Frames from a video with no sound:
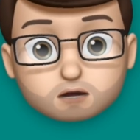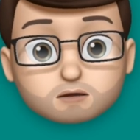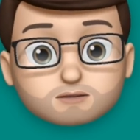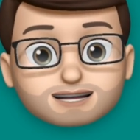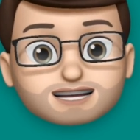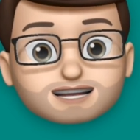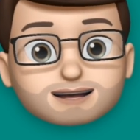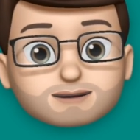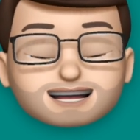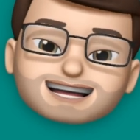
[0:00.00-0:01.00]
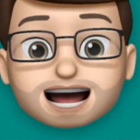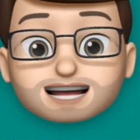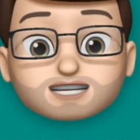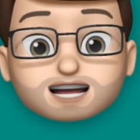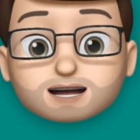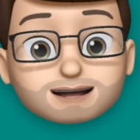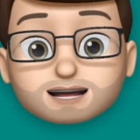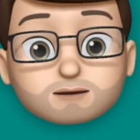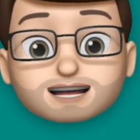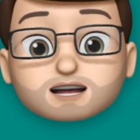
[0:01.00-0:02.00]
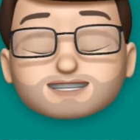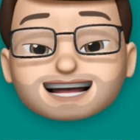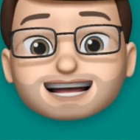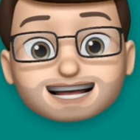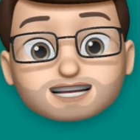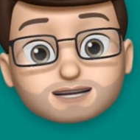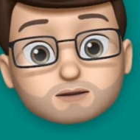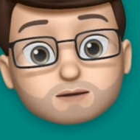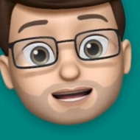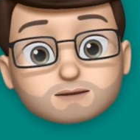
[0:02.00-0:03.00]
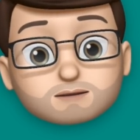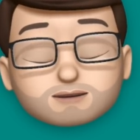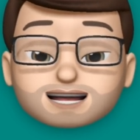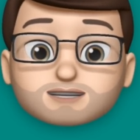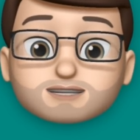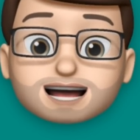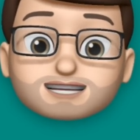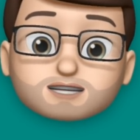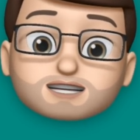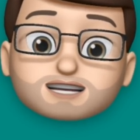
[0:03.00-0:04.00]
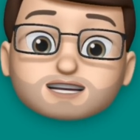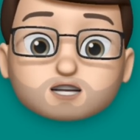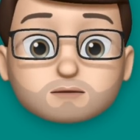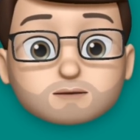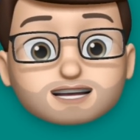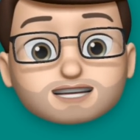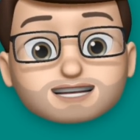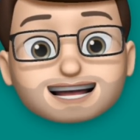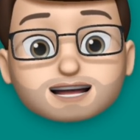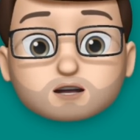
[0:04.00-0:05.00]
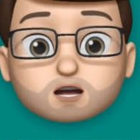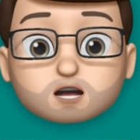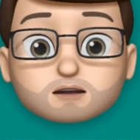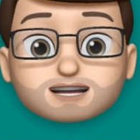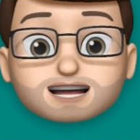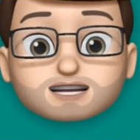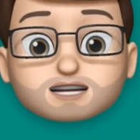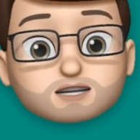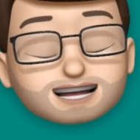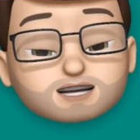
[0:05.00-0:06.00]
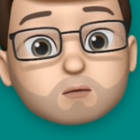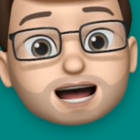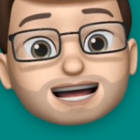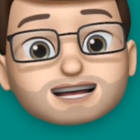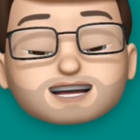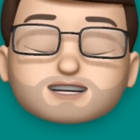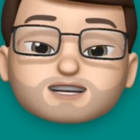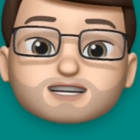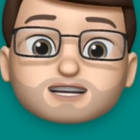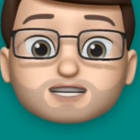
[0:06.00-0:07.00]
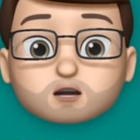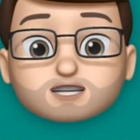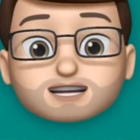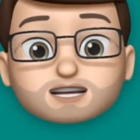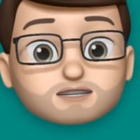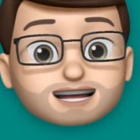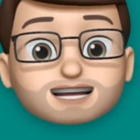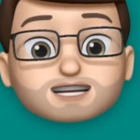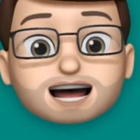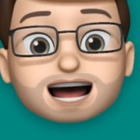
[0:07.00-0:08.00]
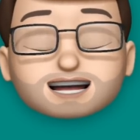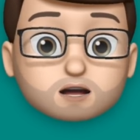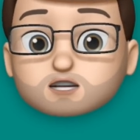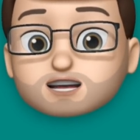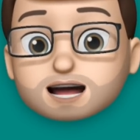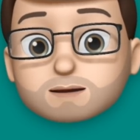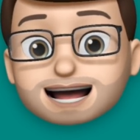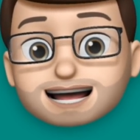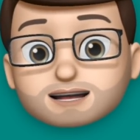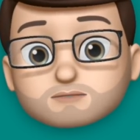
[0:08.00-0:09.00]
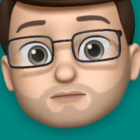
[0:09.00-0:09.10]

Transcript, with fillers: on FaceTime, and SharePlay will make that really easy for me. In fact, you can see at the top of my screen I've got a notification straight away that says content is ready to share over SharePlay.